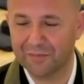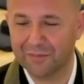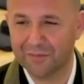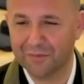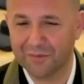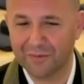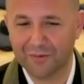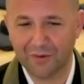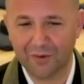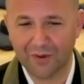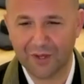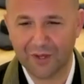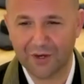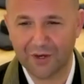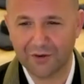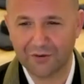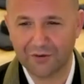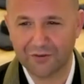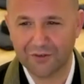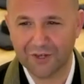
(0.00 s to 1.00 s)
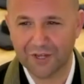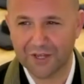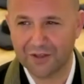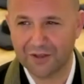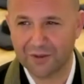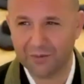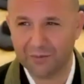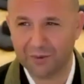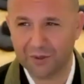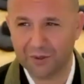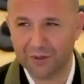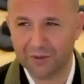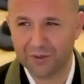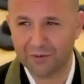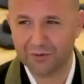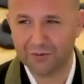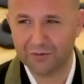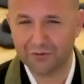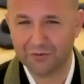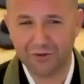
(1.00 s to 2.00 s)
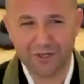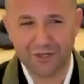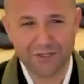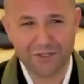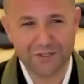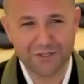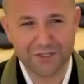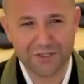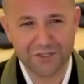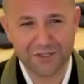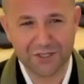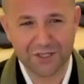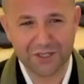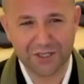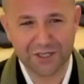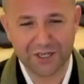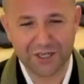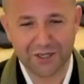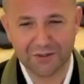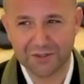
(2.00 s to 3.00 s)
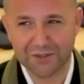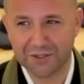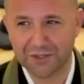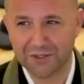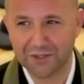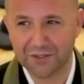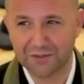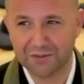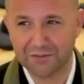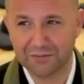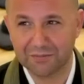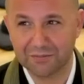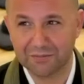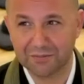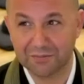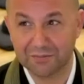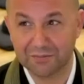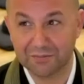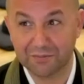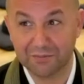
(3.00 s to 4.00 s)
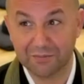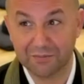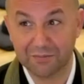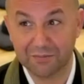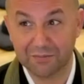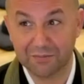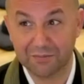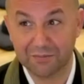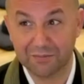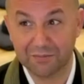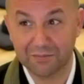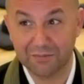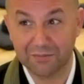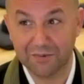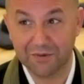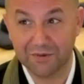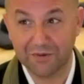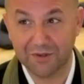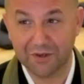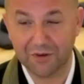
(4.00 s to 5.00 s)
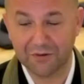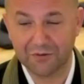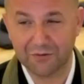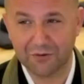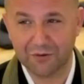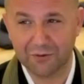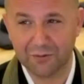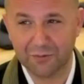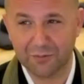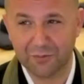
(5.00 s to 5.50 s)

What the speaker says: So I understand that we're transitioning now to, is that true?